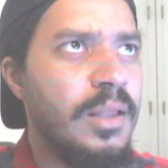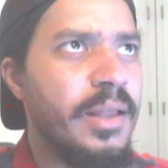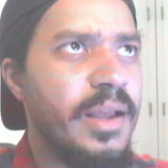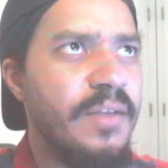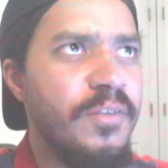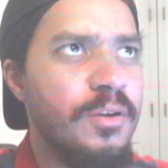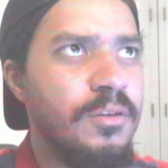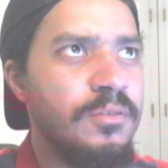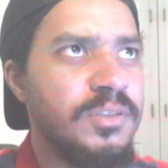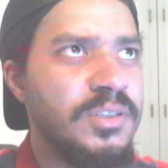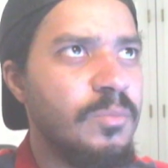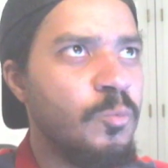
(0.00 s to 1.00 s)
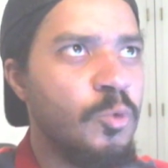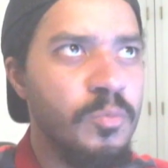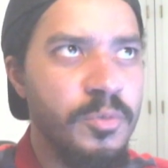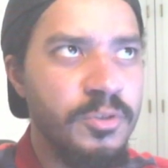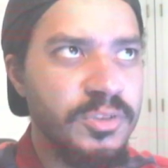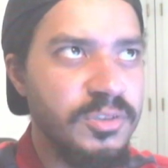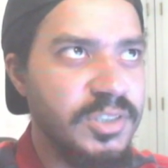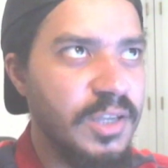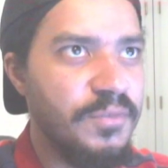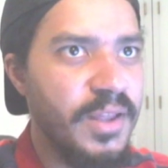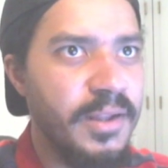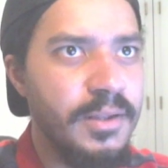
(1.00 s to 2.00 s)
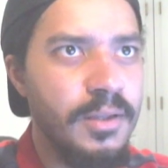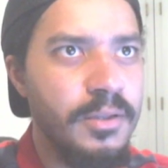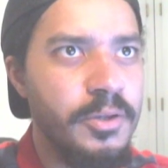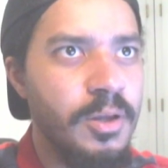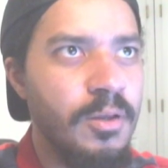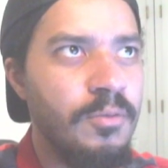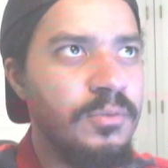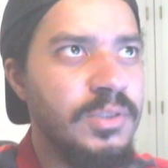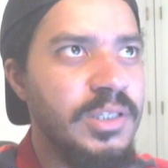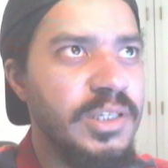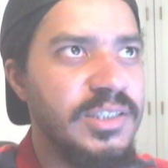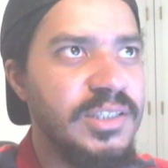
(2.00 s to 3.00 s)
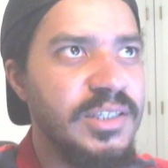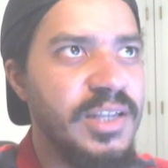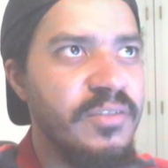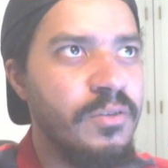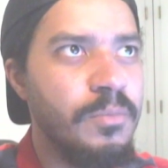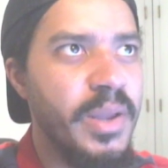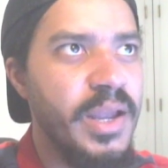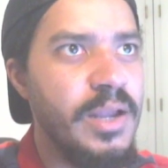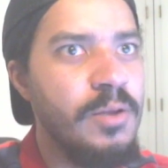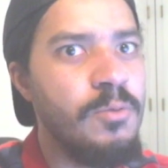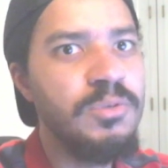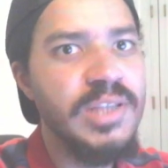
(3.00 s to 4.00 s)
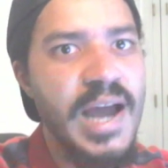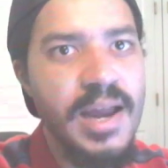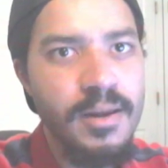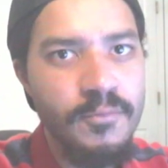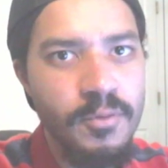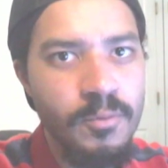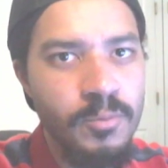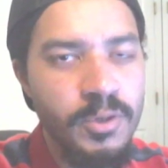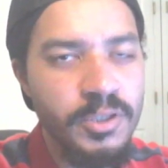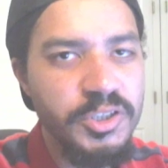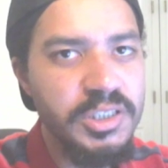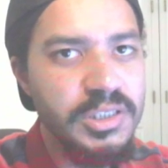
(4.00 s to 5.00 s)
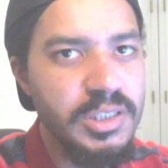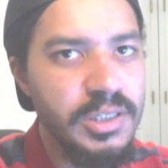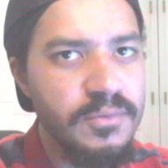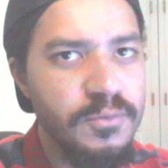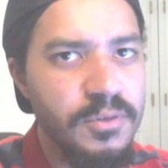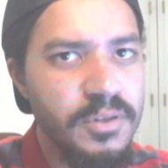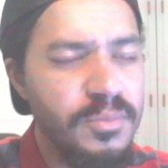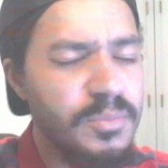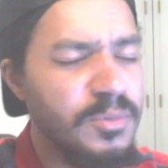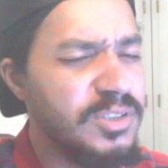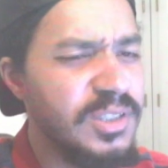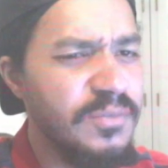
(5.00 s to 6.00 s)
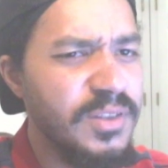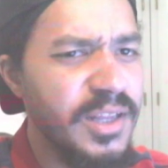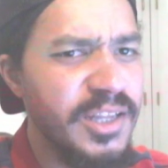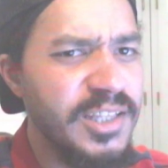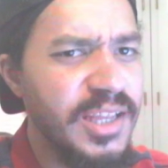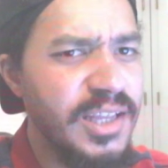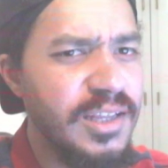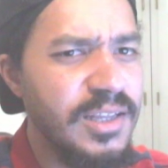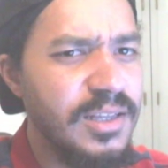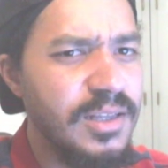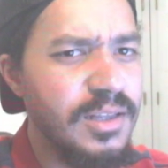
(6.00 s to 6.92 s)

Like, I've heard some rumors or stuff like, you know, Disney never paid Utada for what she did for them or something like that.